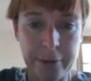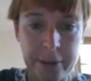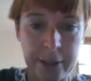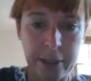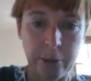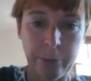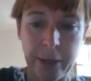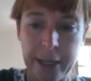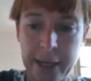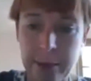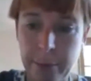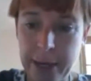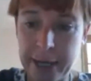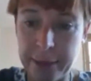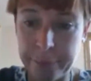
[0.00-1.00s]
that I'll write in a
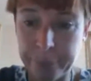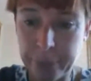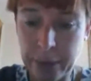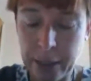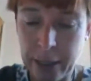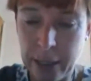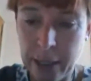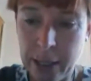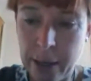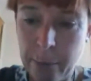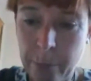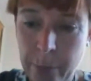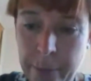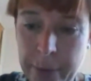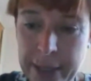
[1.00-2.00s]
minute.
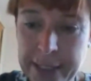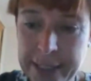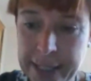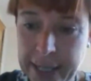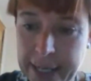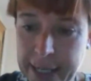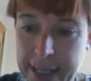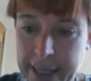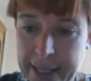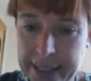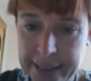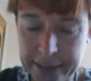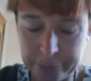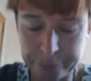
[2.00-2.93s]
But basically this